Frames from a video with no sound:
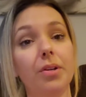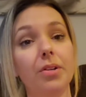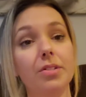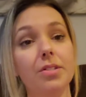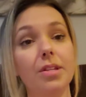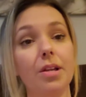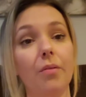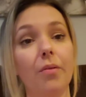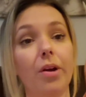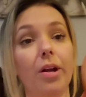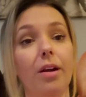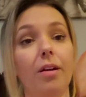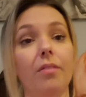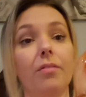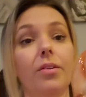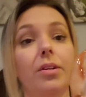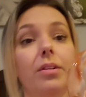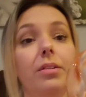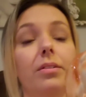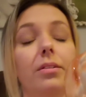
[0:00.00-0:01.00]
because now I
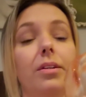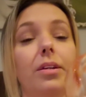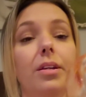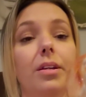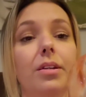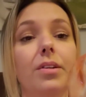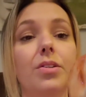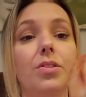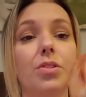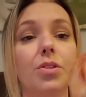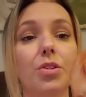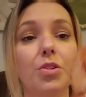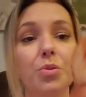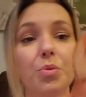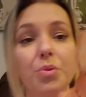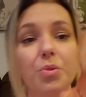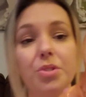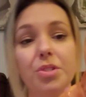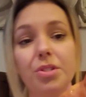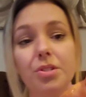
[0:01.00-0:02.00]
have it. So
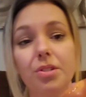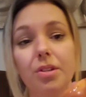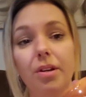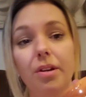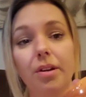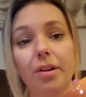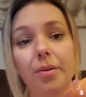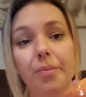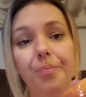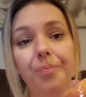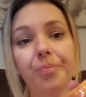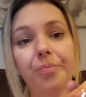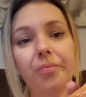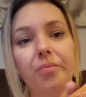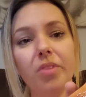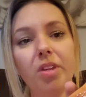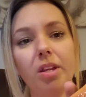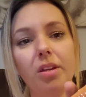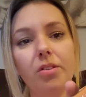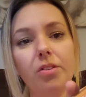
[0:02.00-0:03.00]
this one's um,
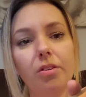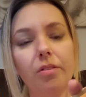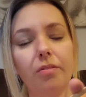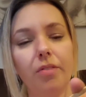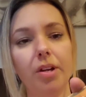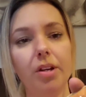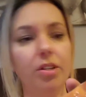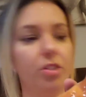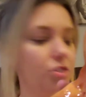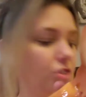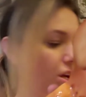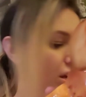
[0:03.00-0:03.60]
very